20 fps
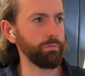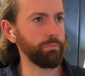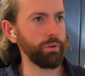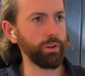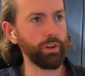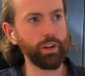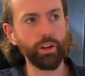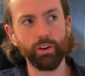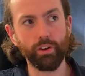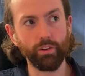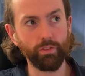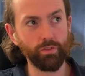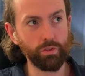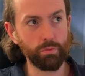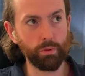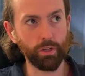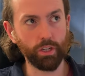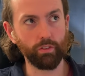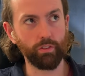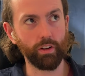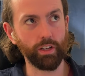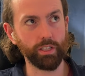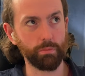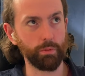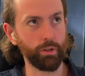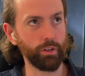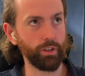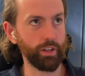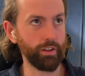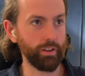But anyway, speaking of
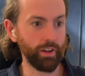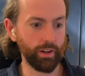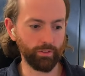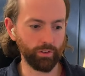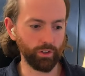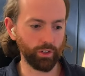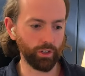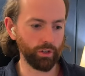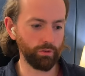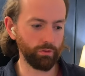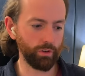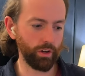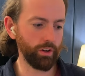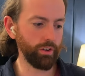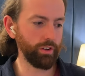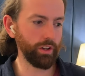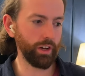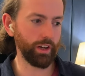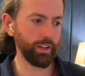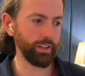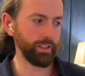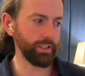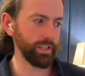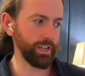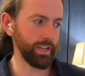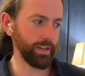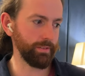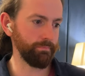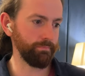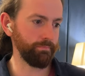flexibility, I'm gonna go now
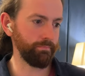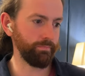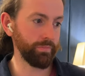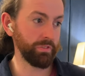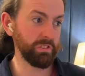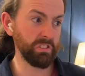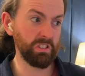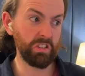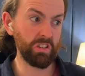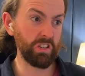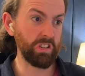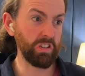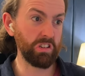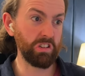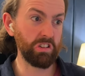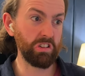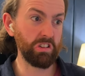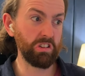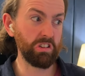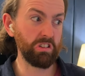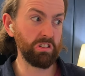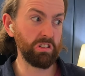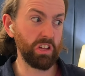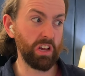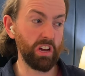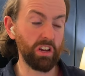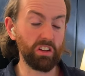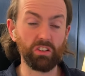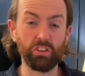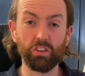and
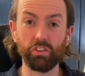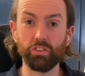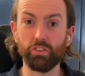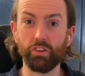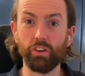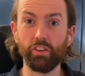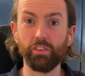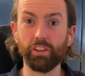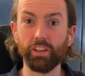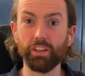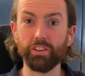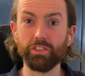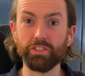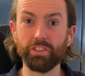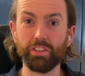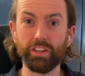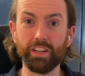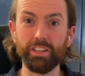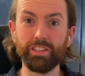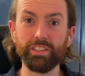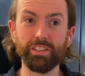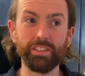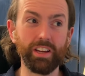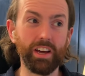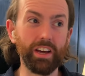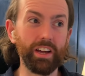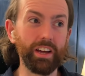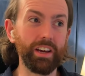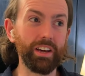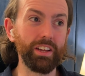not do anything else tonight.
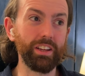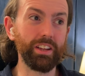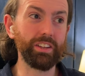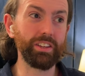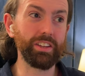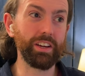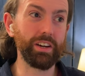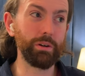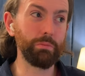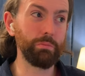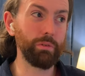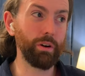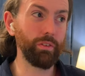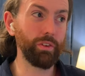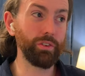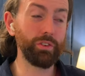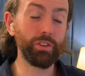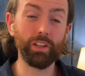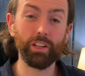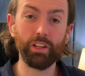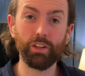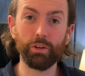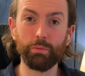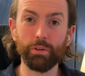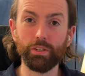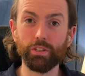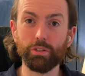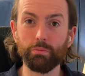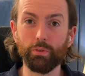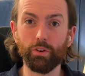And I'll probably do a little
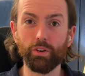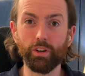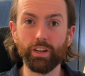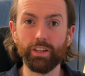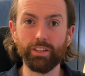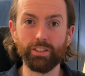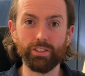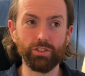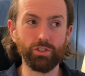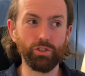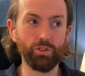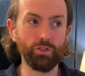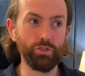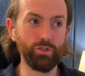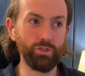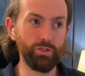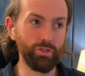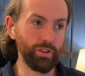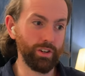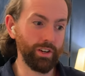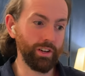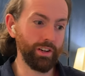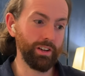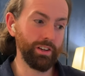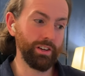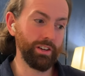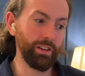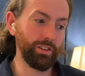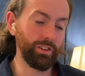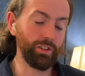bit tomorrow night to
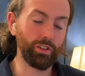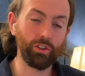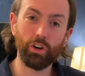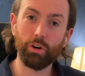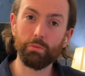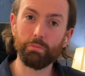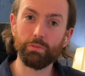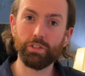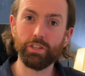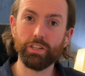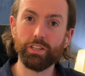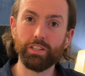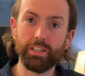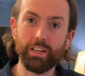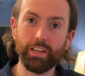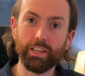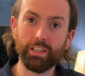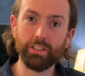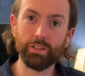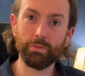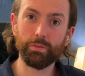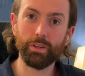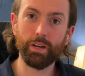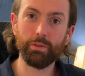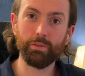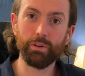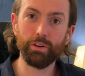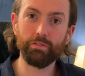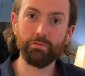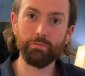compensate taking some
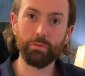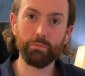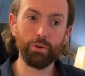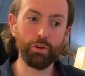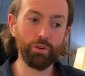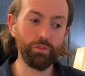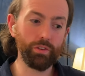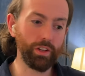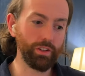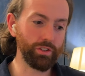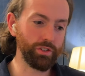time off for my birthday.